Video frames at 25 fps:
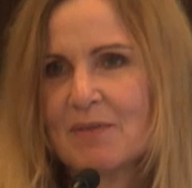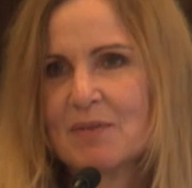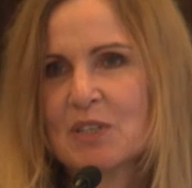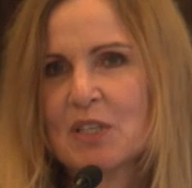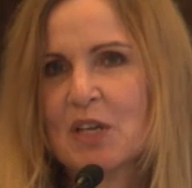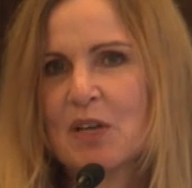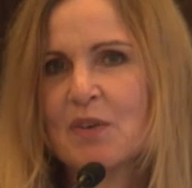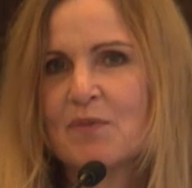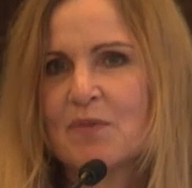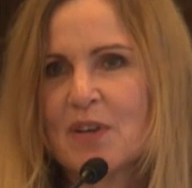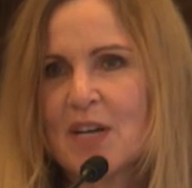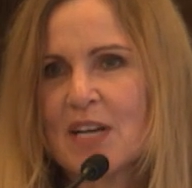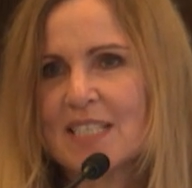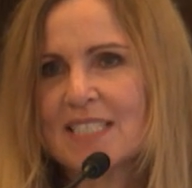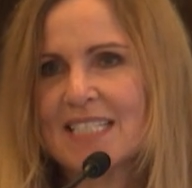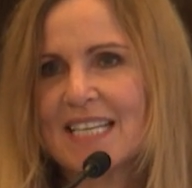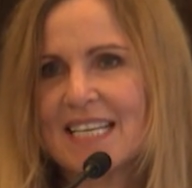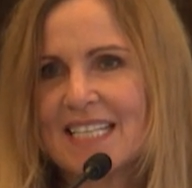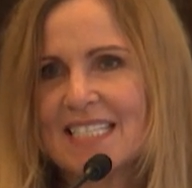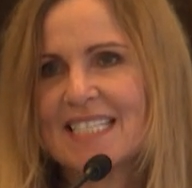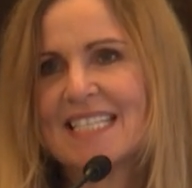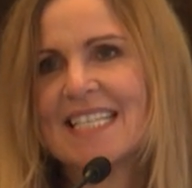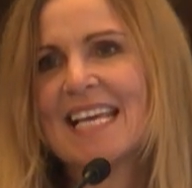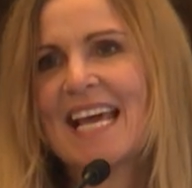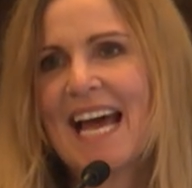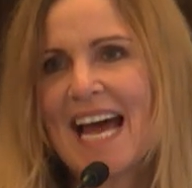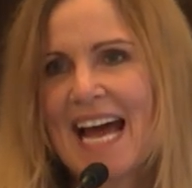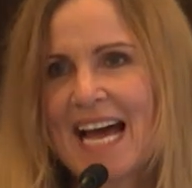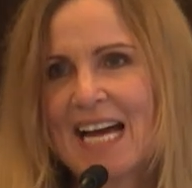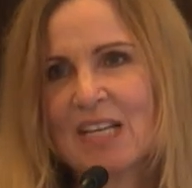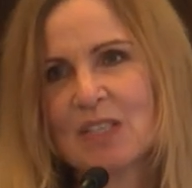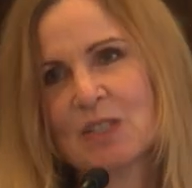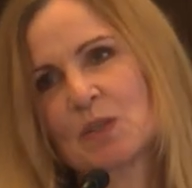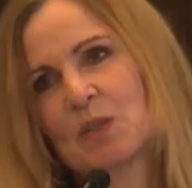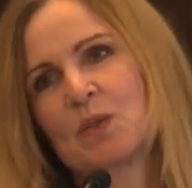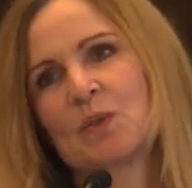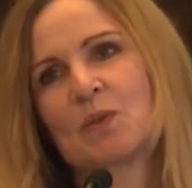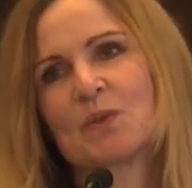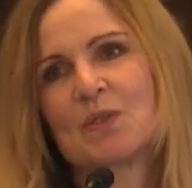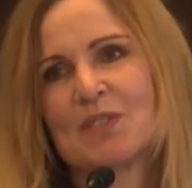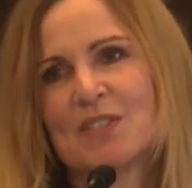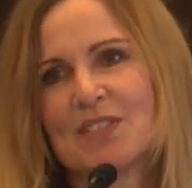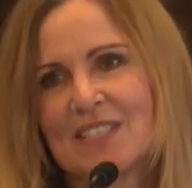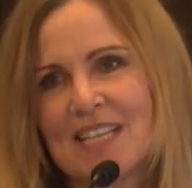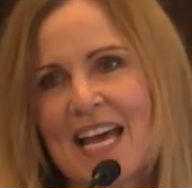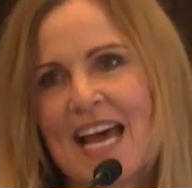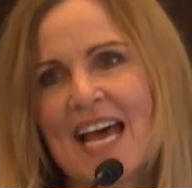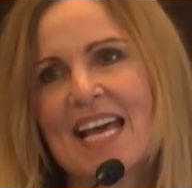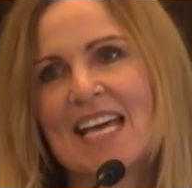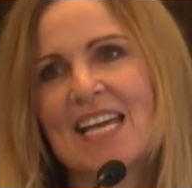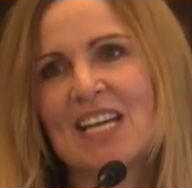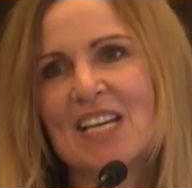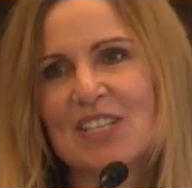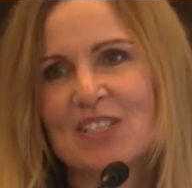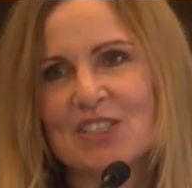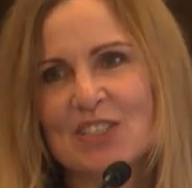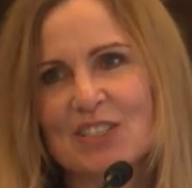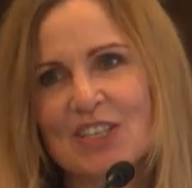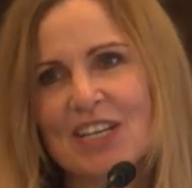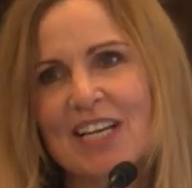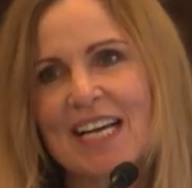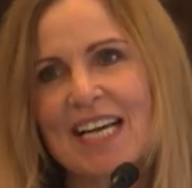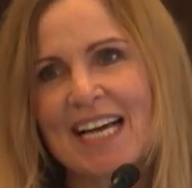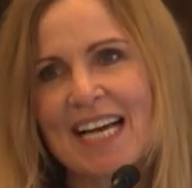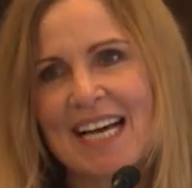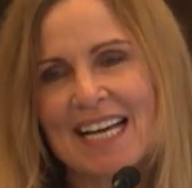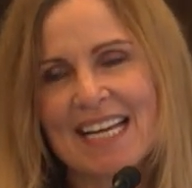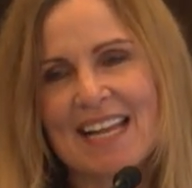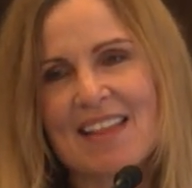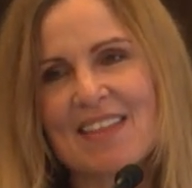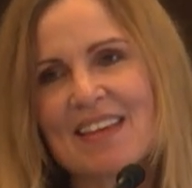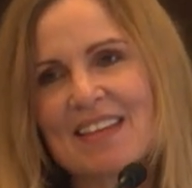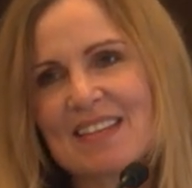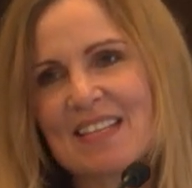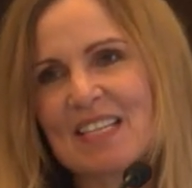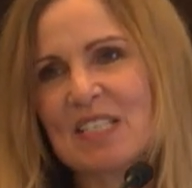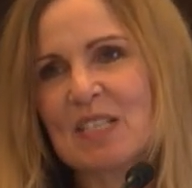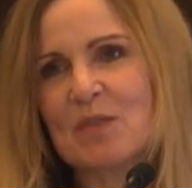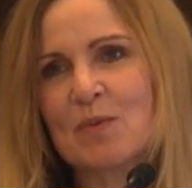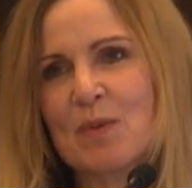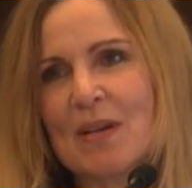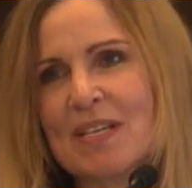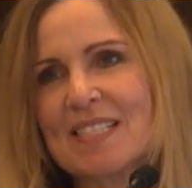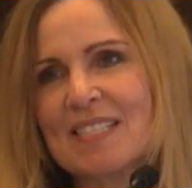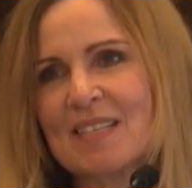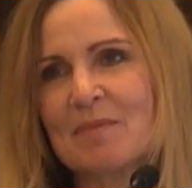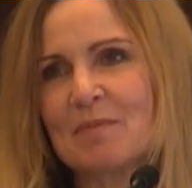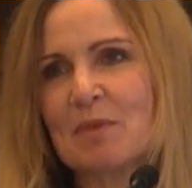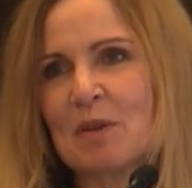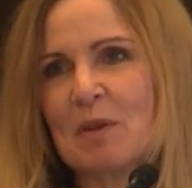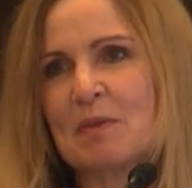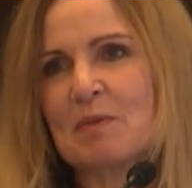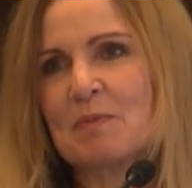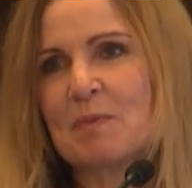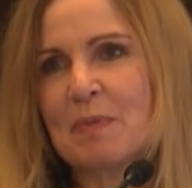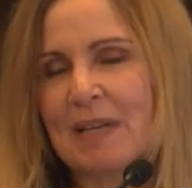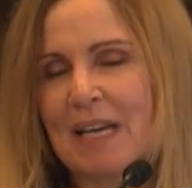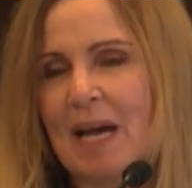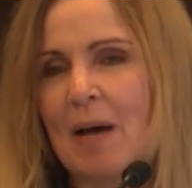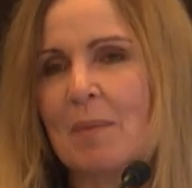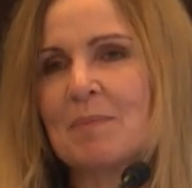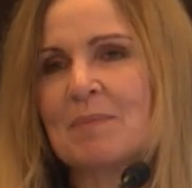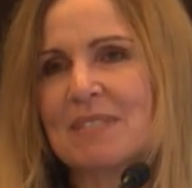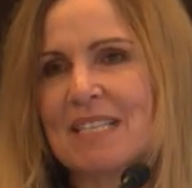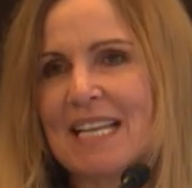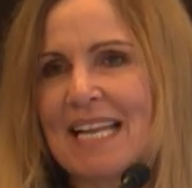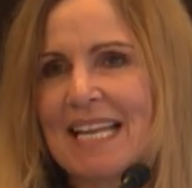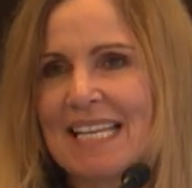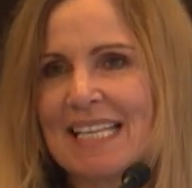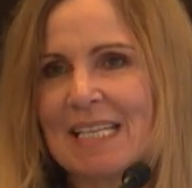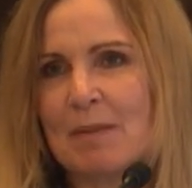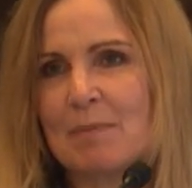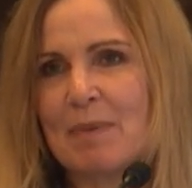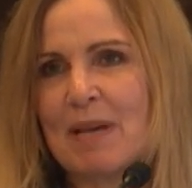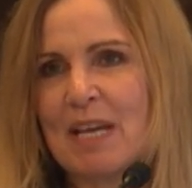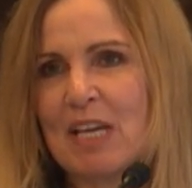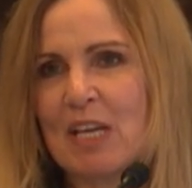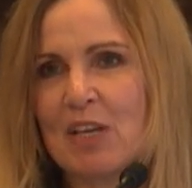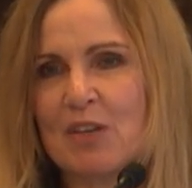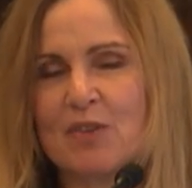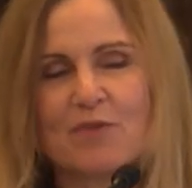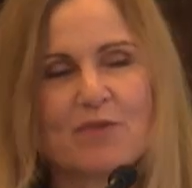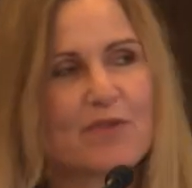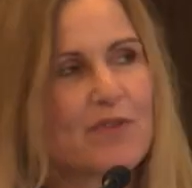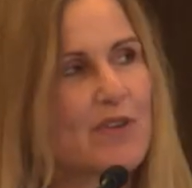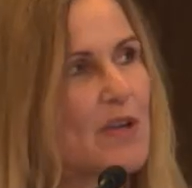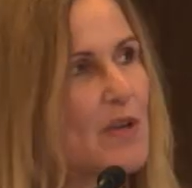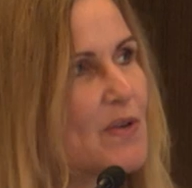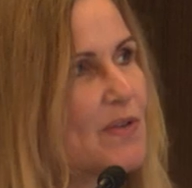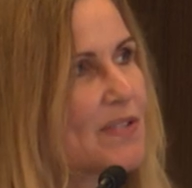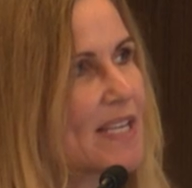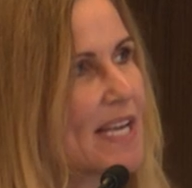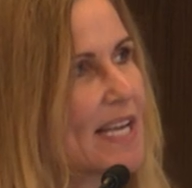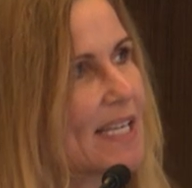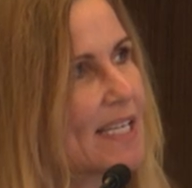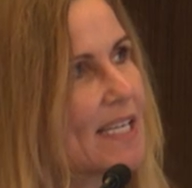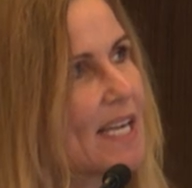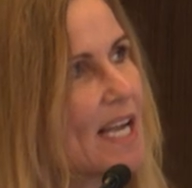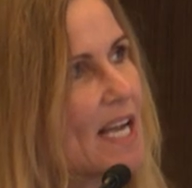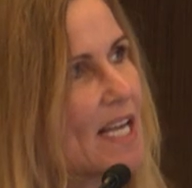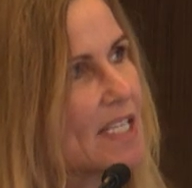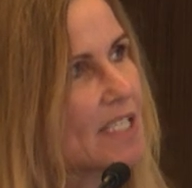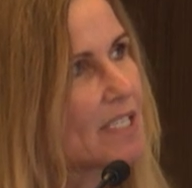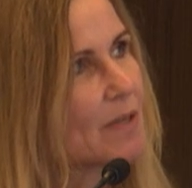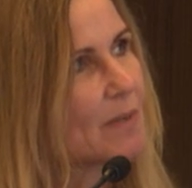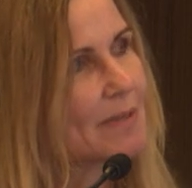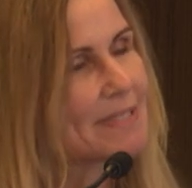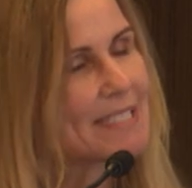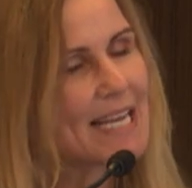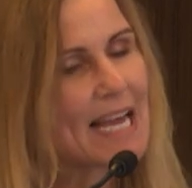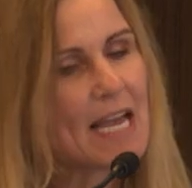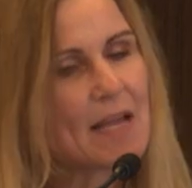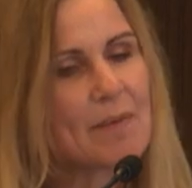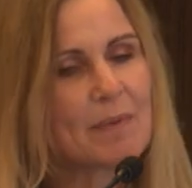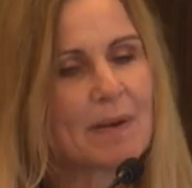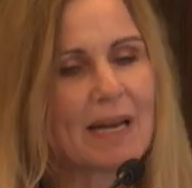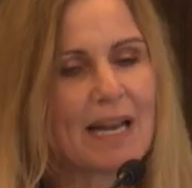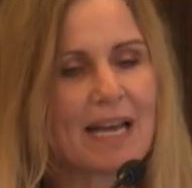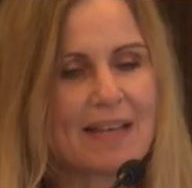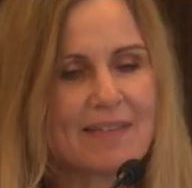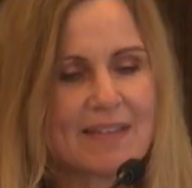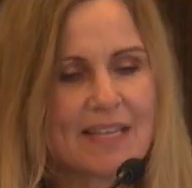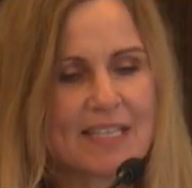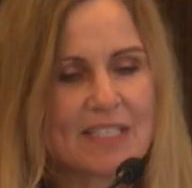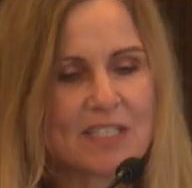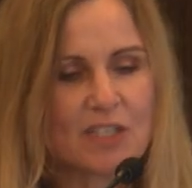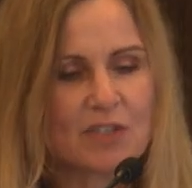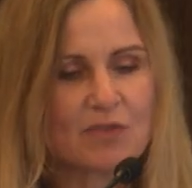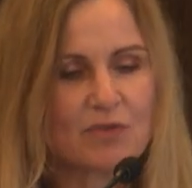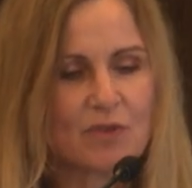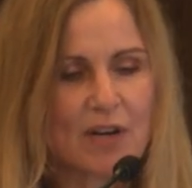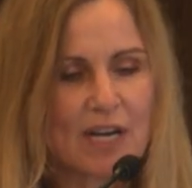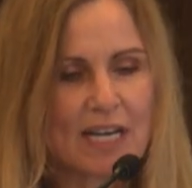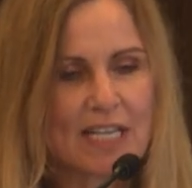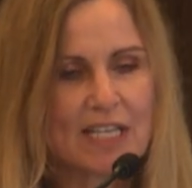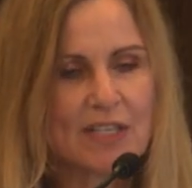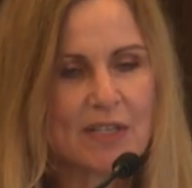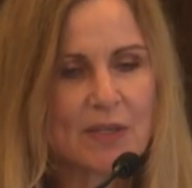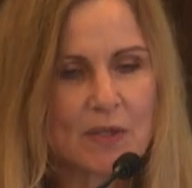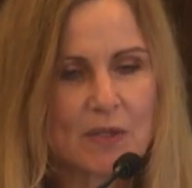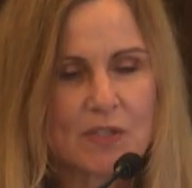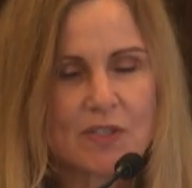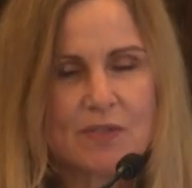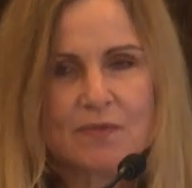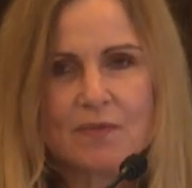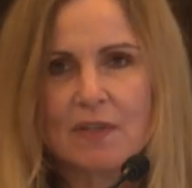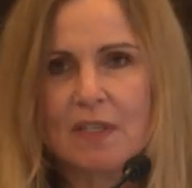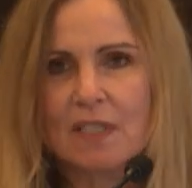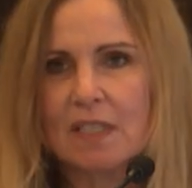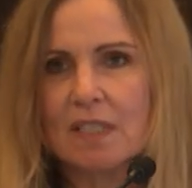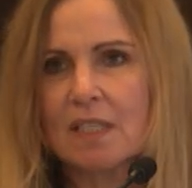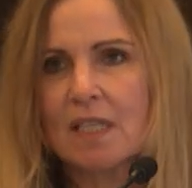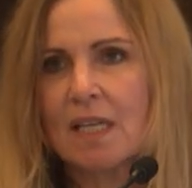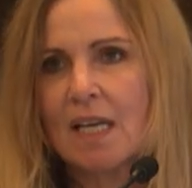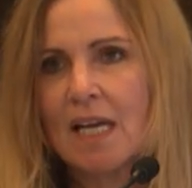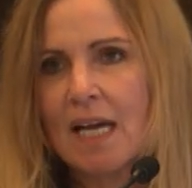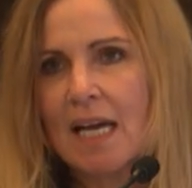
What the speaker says: to convert it into the actual stage. And I think this is where it sometimes becomes a little bit confusing. So a table like this is really useful.